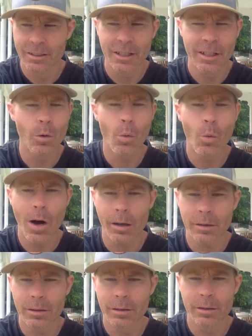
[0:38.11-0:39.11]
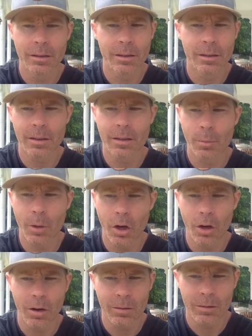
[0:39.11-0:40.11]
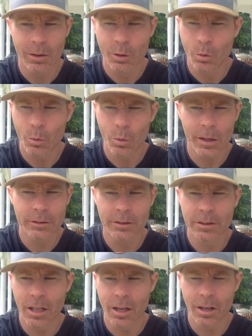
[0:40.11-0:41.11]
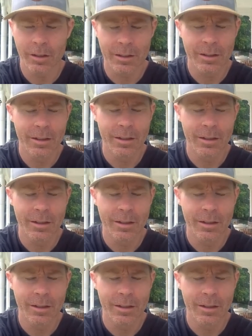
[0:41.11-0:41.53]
Take a walk, kick a ball, walk the dog.